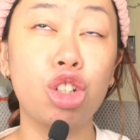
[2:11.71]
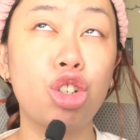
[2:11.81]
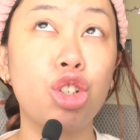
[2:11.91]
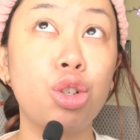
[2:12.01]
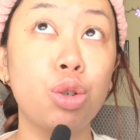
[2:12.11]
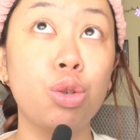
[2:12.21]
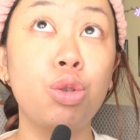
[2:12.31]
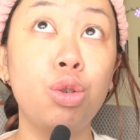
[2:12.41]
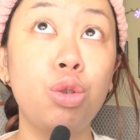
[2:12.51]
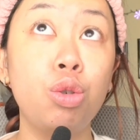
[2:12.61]

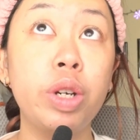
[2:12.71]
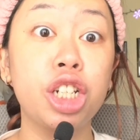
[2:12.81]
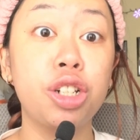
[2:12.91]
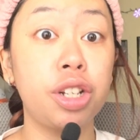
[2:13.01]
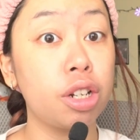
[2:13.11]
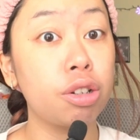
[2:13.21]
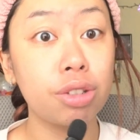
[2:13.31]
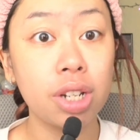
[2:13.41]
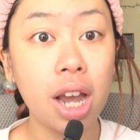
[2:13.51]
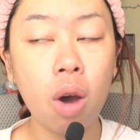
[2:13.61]
2-ish
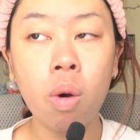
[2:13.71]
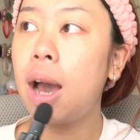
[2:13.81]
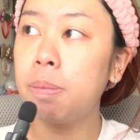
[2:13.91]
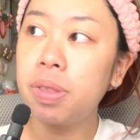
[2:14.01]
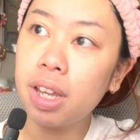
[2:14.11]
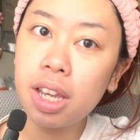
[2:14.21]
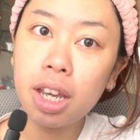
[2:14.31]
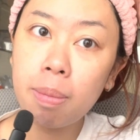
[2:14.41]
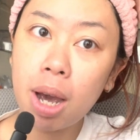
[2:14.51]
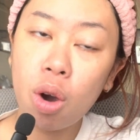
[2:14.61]
years now. I'm
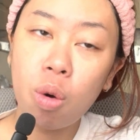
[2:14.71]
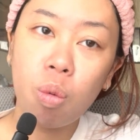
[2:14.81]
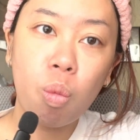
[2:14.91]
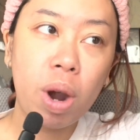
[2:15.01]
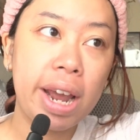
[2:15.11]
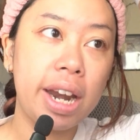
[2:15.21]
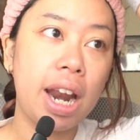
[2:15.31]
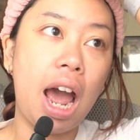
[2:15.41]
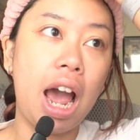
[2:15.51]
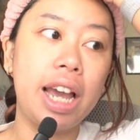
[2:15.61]
thinking about when
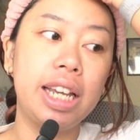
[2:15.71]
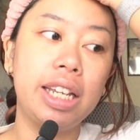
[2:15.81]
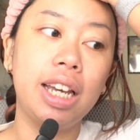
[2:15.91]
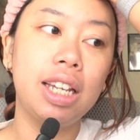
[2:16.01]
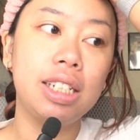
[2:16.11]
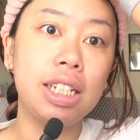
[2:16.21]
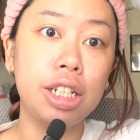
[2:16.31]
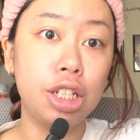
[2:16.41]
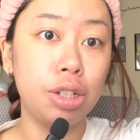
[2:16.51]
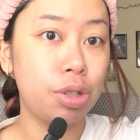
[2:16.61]
I
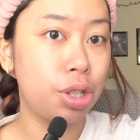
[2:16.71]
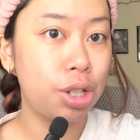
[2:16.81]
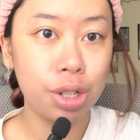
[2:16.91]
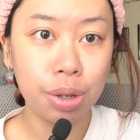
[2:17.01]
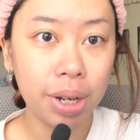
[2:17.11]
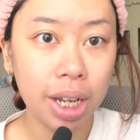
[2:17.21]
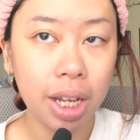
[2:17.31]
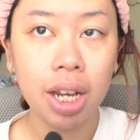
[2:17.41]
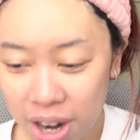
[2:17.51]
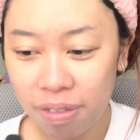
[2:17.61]
didn't used to do
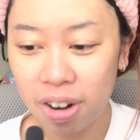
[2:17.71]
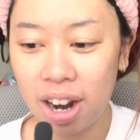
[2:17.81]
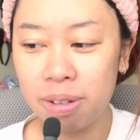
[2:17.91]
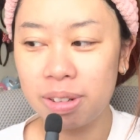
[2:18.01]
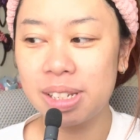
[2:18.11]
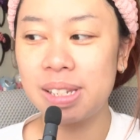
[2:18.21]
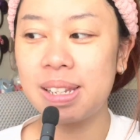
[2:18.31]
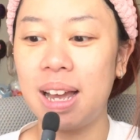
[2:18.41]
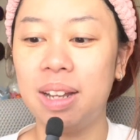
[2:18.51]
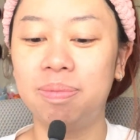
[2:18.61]
it whenever I was
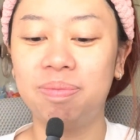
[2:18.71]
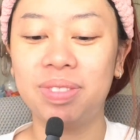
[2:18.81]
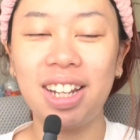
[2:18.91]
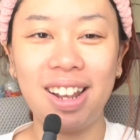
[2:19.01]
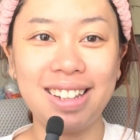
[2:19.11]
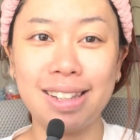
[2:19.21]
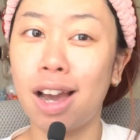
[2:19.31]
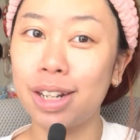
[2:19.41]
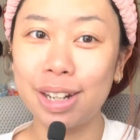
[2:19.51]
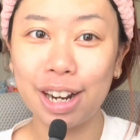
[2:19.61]
a lot
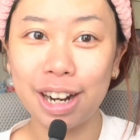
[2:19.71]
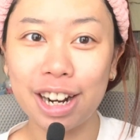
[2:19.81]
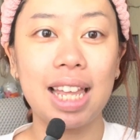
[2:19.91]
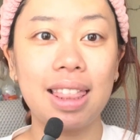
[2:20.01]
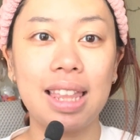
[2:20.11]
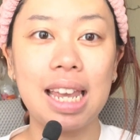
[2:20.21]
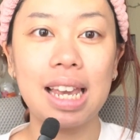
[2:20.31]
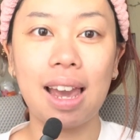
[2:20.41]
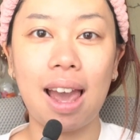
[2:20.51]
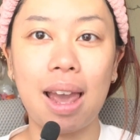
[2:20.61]
younger. I
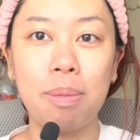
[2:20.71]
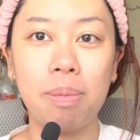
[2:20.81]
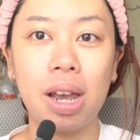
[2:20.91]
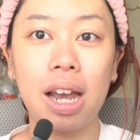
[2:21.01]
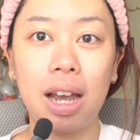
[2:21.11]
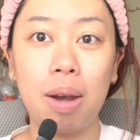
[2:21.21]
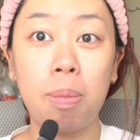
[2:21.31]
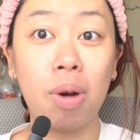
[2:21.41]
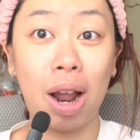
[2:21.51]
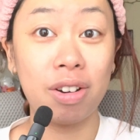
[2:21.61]
think I'm
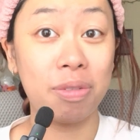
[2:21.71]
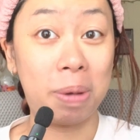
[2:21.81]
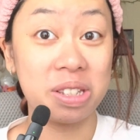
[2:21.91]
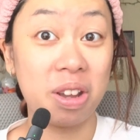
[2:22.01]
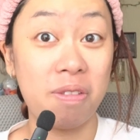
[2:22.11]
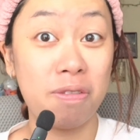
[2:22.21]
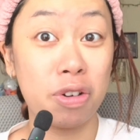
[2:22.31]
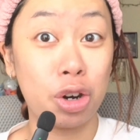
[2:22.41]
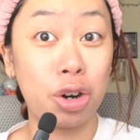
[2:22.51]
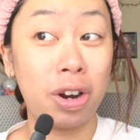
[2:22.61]
proud of myself
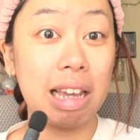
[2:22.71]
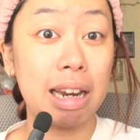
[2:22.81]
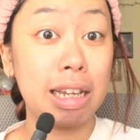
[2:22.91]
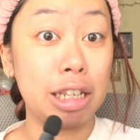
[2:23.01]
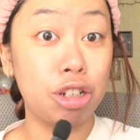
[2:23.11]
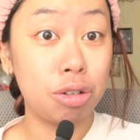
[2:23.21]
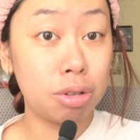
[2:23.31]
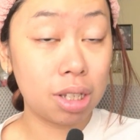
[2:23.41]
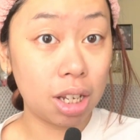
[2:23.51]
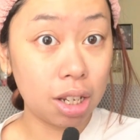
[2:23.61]
for getting into a
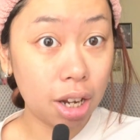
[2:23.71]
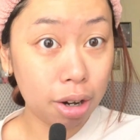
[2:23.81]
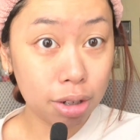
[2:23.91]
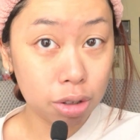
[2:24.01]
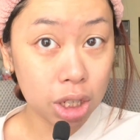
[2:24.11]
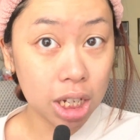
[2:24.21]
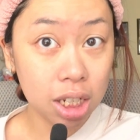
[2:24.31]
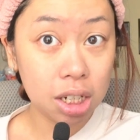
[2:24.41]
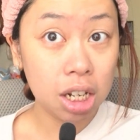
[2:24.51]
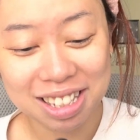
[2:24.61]
skincare
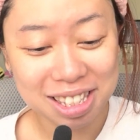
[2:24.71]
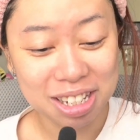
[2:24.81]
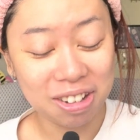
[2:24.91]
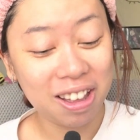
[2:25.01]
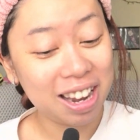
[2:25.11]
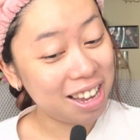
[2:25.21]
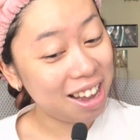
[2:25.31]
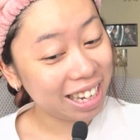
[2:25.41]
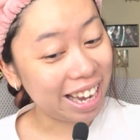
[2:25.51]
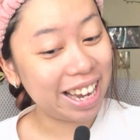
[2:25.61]
routine still at a
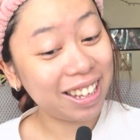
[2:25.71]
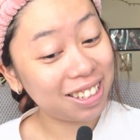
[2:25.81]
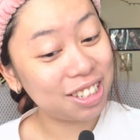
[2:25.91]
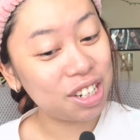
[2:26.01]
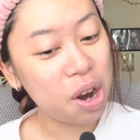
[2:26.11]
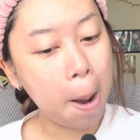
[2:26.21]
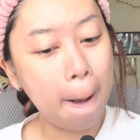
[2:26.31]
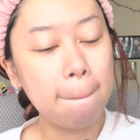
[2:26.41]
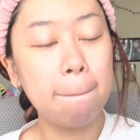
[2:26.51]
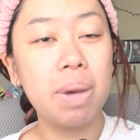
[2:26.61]
young age,
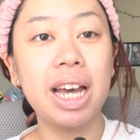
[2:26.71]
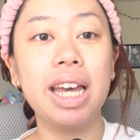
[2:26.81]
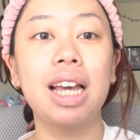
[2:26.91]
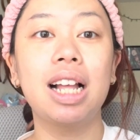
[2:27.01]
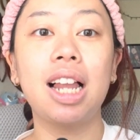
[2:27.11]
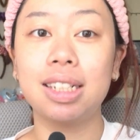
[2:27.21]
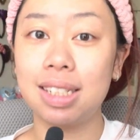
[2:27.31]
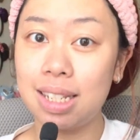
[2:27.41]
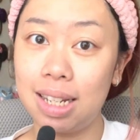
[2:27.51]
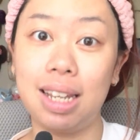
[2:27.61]
but clock
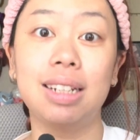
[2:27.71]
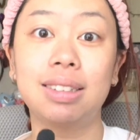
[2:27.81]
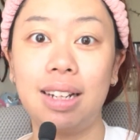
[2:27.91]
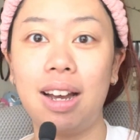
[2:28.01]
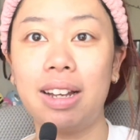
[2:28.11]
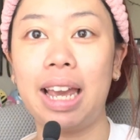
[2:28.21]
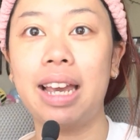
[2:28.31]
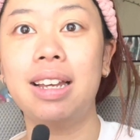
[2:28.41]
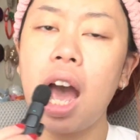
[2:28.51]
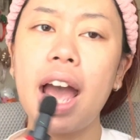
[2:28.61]
is ticking.
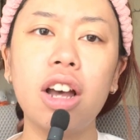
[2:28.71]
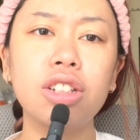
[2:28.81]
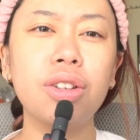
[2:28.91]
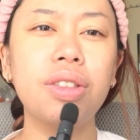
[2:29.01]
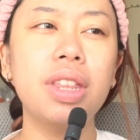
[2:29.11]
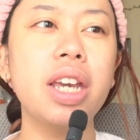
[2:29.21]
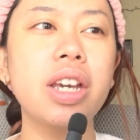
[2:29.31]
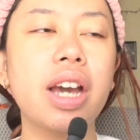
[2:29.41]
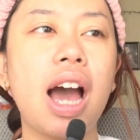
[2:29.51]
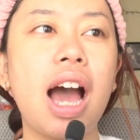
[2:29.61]
Okay. I also
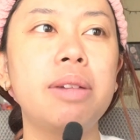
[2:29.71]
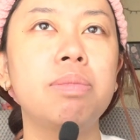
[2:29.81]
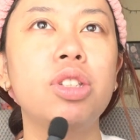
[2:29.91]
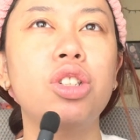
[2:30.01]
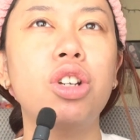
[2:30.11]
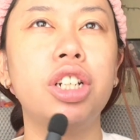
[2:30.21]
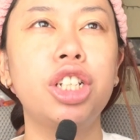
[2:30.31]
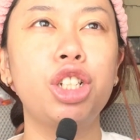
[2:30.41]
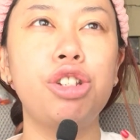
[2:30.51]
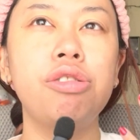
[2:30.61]
think I'm
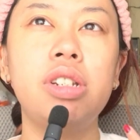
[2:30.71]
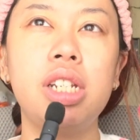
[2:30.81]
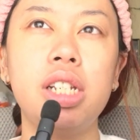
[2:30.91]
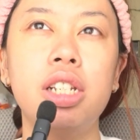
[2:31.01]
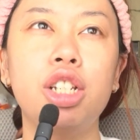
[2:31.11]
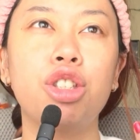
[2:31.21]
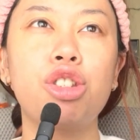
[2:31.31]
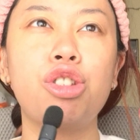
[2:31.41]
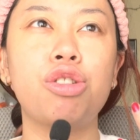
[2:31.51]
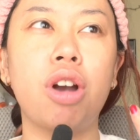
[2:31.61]
starting to
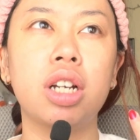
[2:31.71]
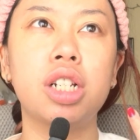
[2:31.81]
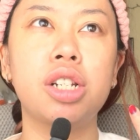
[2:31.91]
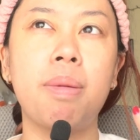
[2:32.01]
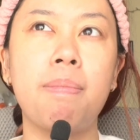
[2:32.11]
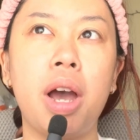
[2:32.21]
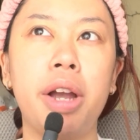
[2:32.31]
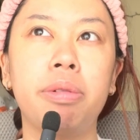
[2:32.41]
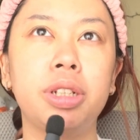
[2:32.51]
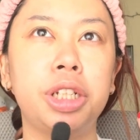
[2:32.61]
deconstruct my
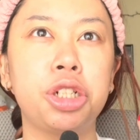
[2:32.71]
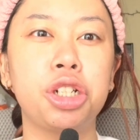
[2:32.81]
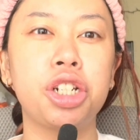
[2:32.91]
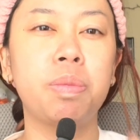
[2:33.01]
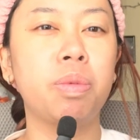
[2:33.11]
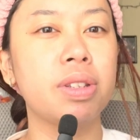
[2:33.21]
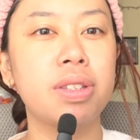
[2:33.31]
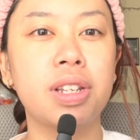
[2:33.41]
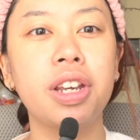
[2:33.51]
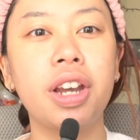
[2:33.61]
relationship with
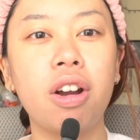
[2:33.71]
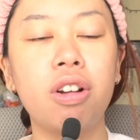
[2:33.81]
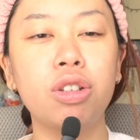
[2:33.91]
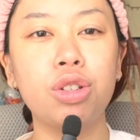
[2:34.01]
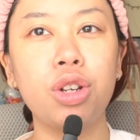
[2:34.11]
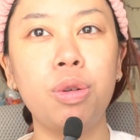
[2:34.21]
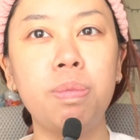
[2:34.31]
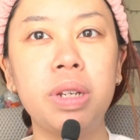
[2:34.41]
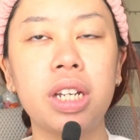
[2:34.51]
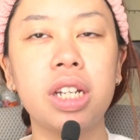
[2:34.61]
skincare also,
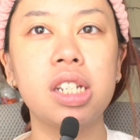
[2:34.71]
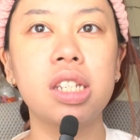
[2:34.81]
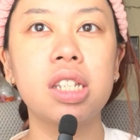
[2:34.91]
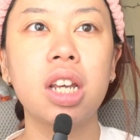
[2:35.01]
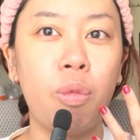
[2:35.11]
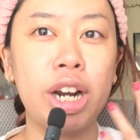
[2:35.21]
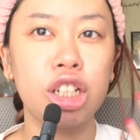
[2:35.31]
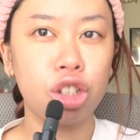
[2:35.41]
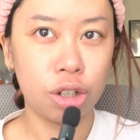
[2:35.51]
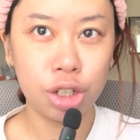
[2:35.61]
because when I
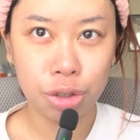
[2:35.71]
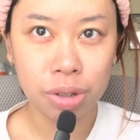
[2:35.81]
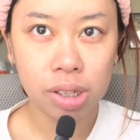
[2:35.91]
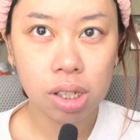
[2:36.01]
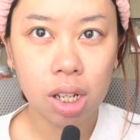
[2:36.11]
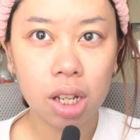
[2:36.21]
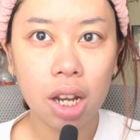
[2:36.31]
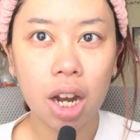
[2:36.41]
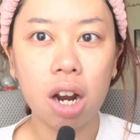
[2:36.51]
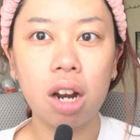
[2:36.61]
started doing
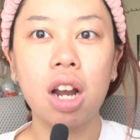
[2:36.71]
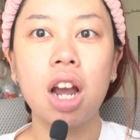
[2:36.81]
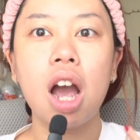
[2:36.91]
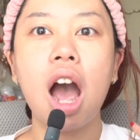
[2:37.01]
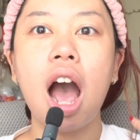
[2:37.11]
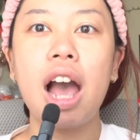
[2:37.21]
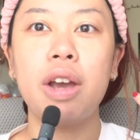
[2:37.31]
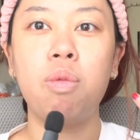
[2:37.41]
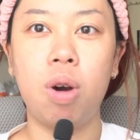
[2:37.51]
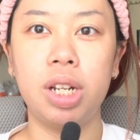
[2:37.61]
skincare,
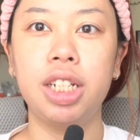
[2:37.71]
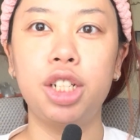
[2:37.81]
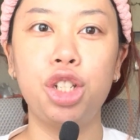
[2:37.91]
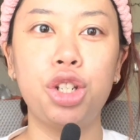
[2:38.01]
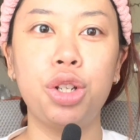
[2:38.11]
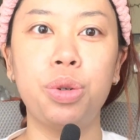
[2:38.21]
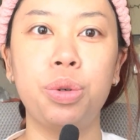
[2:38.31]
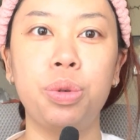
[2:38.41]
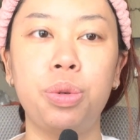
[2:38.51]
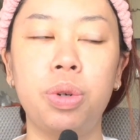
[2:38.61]
I wanted
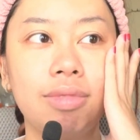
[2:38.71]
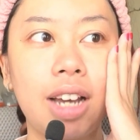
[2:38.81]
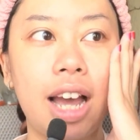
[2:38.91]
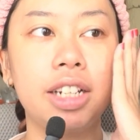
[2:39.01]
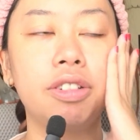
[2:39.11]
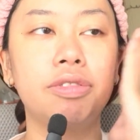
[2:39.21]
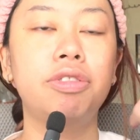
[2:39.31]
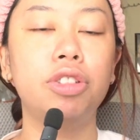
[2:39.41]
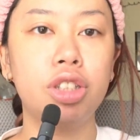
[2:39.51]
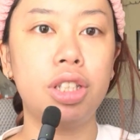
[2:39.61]
to kind of
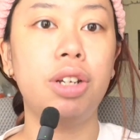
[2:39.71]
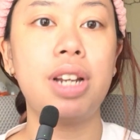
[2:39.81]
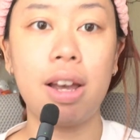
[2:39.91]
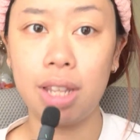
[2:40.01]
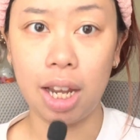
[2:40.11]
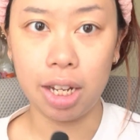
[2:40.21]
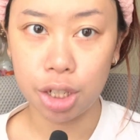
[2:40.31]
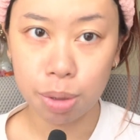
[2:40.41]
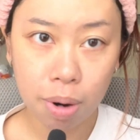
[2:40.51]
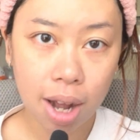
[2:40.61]
slow down the
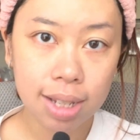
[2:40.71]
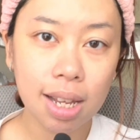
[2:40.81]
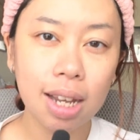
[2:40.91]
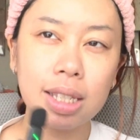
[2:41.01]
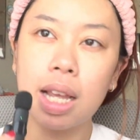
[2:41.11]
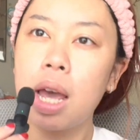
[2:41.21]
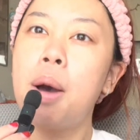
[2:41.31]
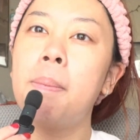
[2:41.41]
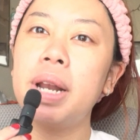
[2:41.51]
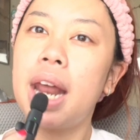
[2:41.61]
aging process,
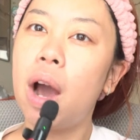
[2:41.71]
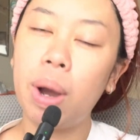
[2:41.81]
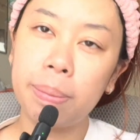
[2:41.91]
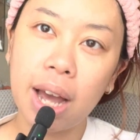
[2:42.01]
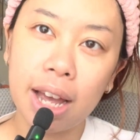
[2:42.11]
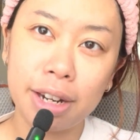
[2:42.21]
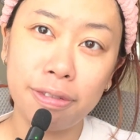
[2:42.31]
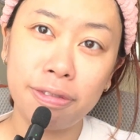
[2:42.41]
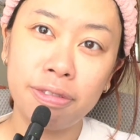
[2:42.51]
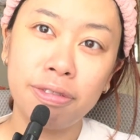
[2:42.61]
but now I'm kind
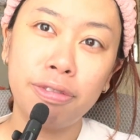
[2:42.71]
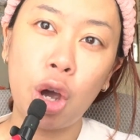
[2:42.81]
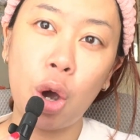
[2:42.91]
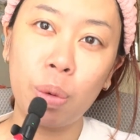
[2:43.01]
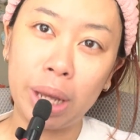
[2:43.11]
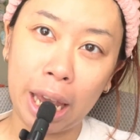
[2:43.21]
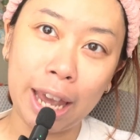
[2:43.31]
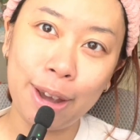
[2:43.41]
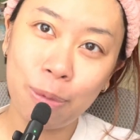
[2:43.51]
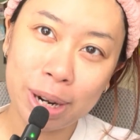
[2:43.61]
of
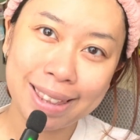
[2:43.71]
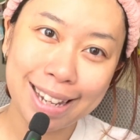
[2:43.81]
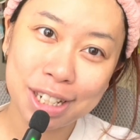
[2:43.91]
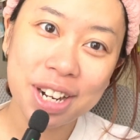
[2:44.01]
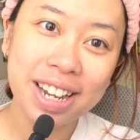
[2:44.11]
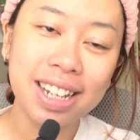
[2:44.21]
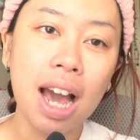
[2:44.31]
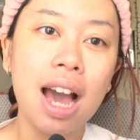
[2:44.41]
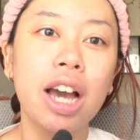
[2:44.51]
okay with aging.